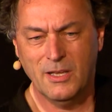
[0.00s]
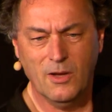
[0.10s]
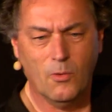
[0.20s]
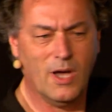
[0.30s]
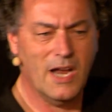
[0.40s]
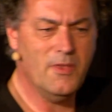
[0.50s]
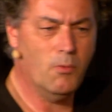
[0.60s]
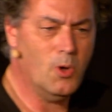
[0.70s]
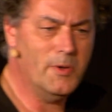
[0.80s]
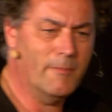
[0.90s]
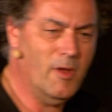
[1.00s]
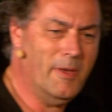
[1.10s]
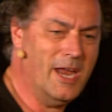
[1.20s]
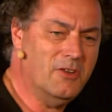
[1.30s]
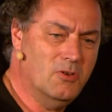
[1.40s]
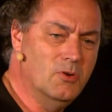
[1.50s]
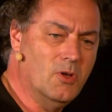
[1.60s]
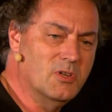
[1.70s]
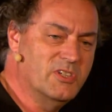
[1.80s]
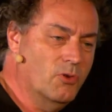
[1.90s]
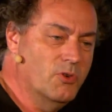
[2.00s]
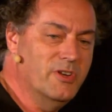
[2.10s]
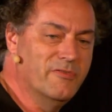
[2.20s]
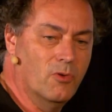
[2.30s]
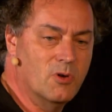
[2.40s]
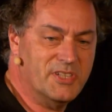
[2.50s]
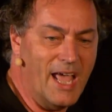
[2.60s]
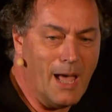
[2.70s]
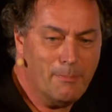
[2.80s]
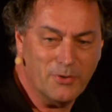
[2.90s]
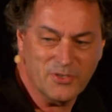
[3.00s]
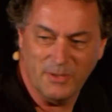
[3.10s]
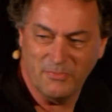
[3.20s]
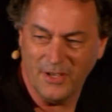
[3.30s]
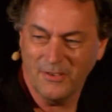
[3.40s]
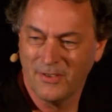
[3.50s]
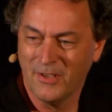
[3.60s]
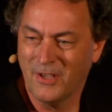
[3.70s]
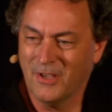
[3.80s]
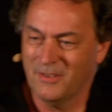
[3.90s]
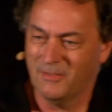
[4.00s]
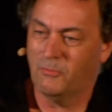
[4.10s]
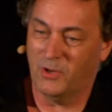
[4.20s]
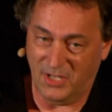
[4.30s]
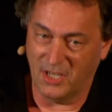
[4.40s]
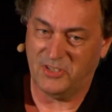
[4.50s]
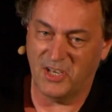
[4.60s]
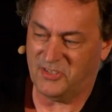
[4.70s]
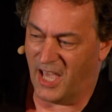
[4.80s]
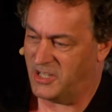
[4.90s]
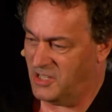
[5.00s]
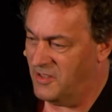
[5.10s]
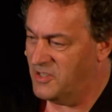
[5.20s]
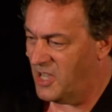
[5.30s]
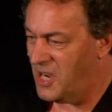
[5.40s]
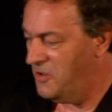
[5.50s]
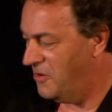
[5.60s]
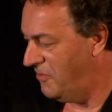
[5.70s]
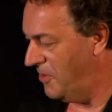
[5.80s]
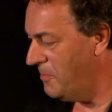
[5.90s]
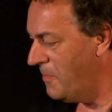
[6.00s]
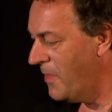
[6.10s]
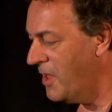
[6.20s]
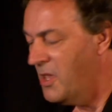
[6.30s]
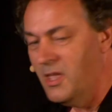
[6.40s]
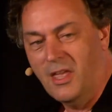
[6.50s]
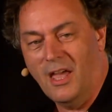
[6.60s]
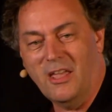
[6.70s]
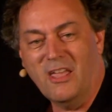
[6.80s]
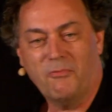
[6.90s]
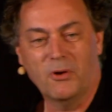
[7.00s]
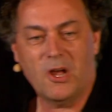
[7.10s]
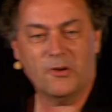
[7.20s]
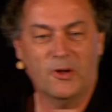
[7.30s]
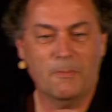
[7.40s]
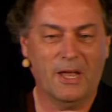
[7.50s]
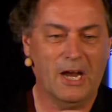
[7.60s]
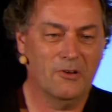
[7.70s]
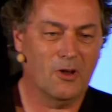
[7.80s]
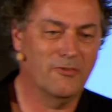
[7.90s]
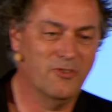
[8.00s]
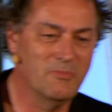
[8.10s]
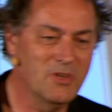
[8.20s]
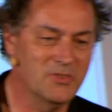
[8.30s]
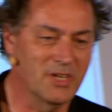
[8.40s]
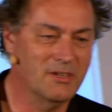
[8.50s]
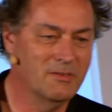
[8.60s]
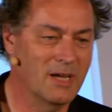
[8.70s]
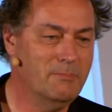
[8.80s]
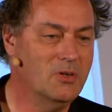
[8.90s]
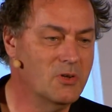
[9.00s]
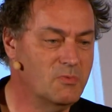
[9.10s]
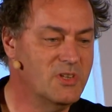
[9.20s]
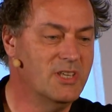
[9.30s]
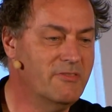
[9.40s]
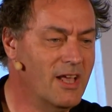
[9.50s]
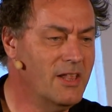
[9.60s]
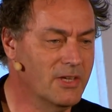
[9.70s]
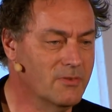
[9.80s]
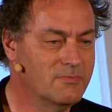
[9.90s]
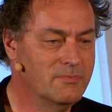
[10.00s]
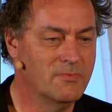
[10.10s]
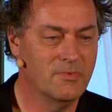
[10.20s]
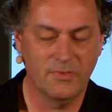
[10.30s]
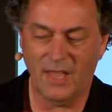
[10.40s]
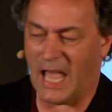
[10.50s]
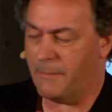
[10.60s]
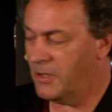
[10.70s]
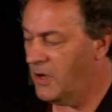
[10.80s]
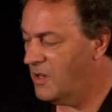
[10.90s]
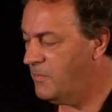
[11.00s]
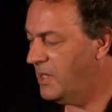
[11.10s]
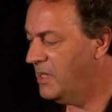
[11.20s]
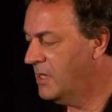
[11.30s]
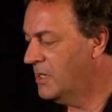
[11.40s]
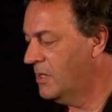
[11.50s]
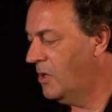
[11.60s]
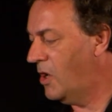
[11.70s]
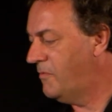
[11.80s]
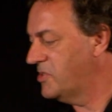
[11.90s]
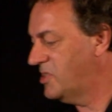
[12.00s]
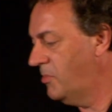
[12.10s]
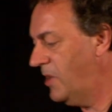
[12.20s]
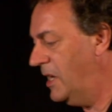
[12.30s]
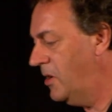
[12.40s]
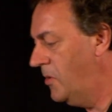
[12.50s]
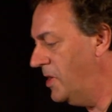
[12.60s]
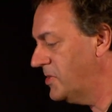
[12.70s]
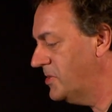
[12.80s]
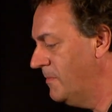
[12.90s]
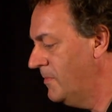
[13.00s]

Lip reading: Why in the world are we paying $2 for a divorce app or something, which exists actually, there's 100 of them, if we're not going to pay $1 for music, right? Because we see value. The app economy offers some great learnings.